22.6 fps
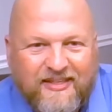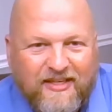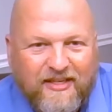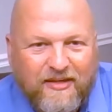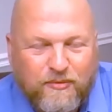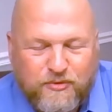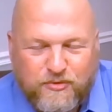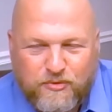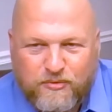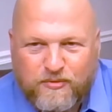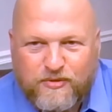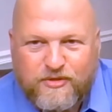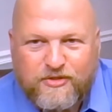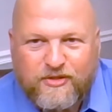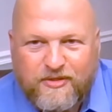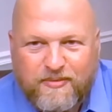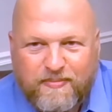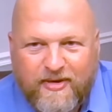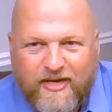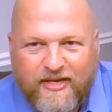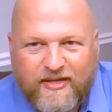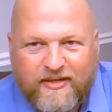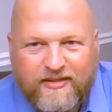It was originally
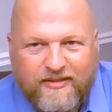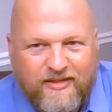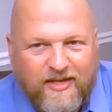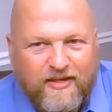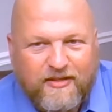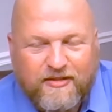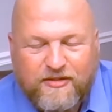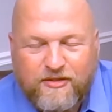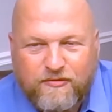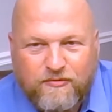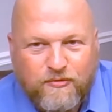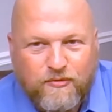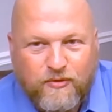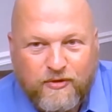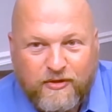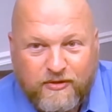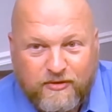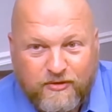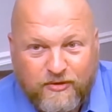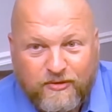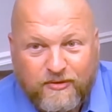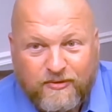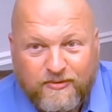made in
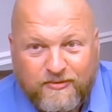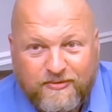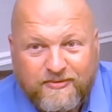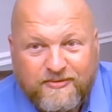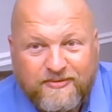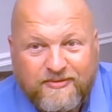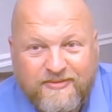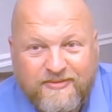1942.